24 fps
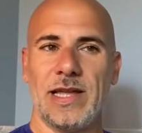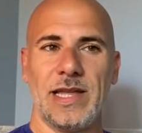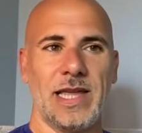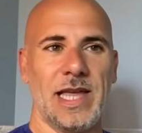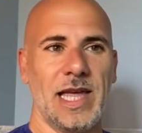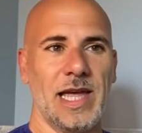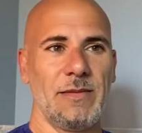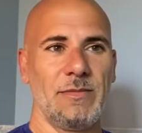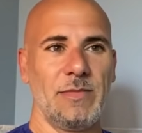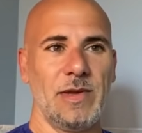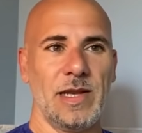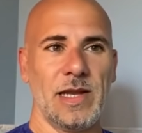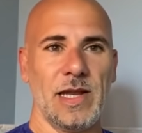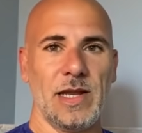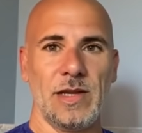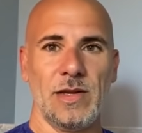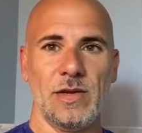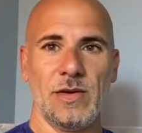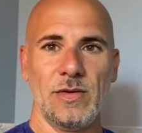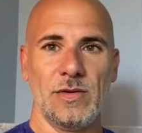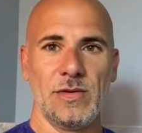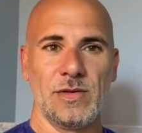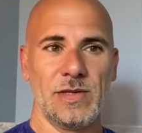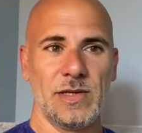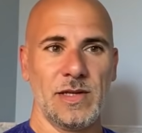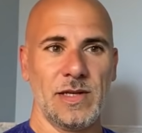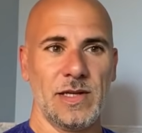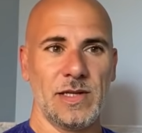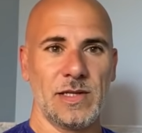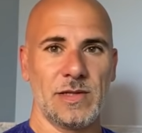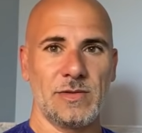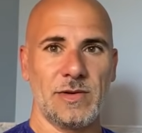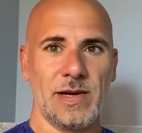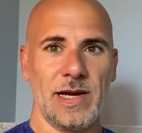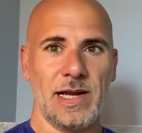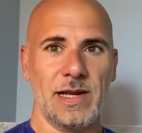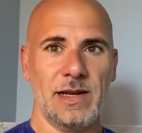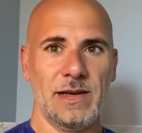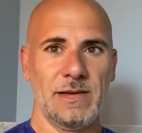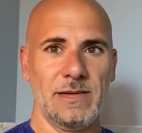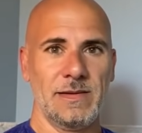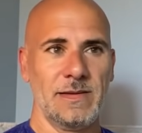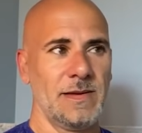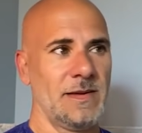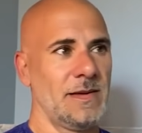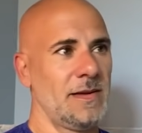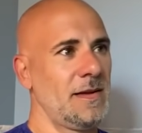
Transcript: came in the news in Israel